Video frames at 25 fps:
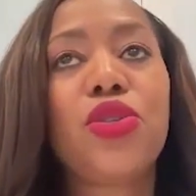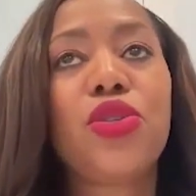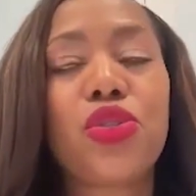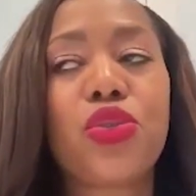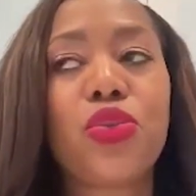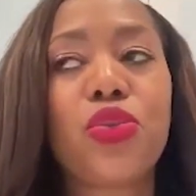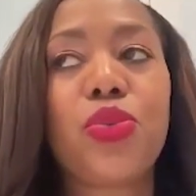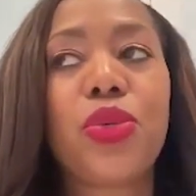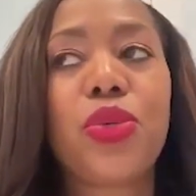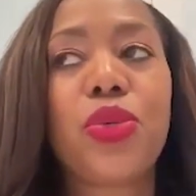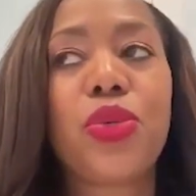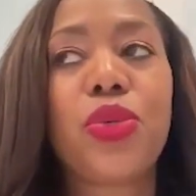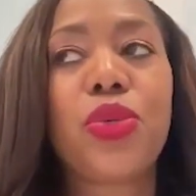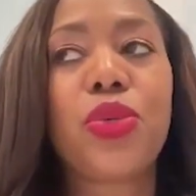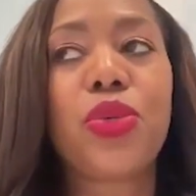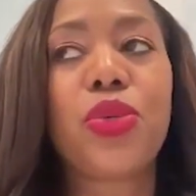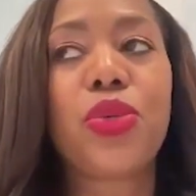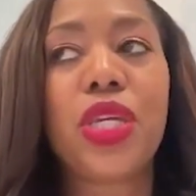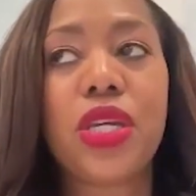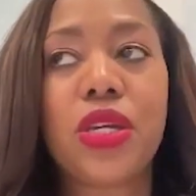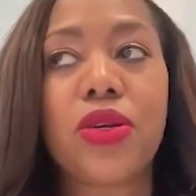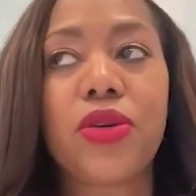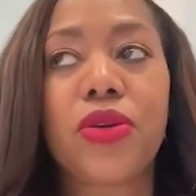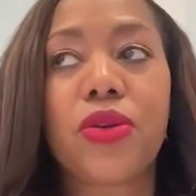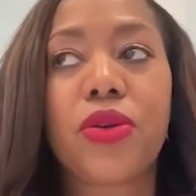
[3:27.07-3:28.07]
to
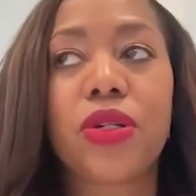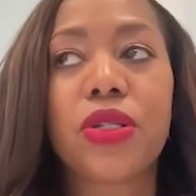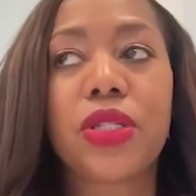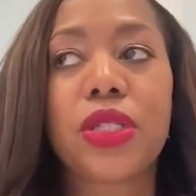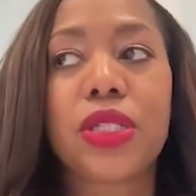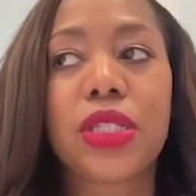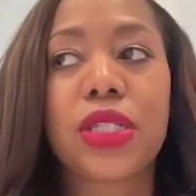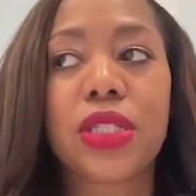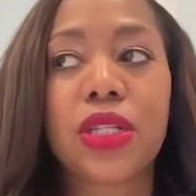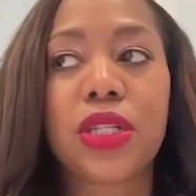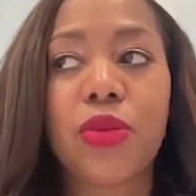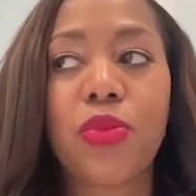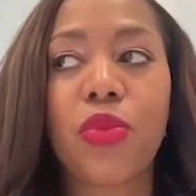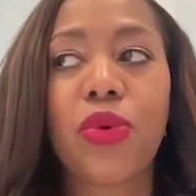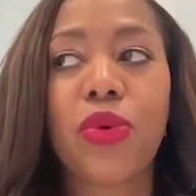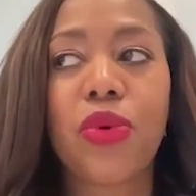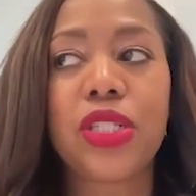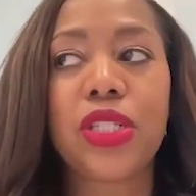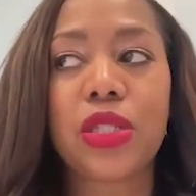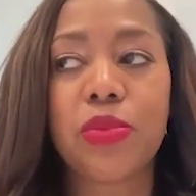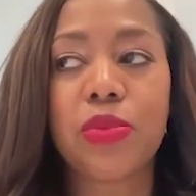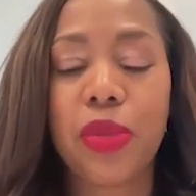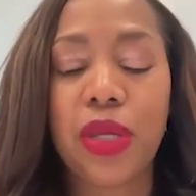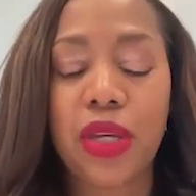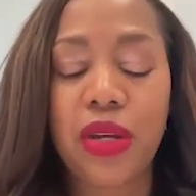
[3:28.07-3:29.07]
hear
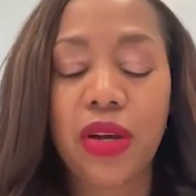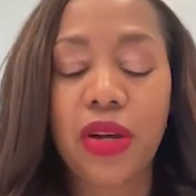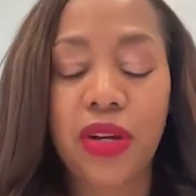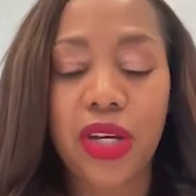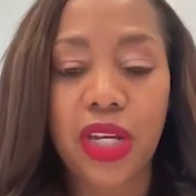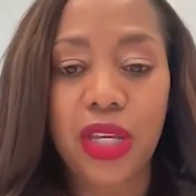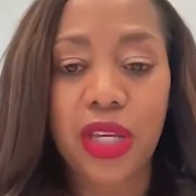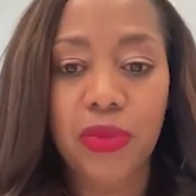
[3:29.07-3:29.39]
someone speak.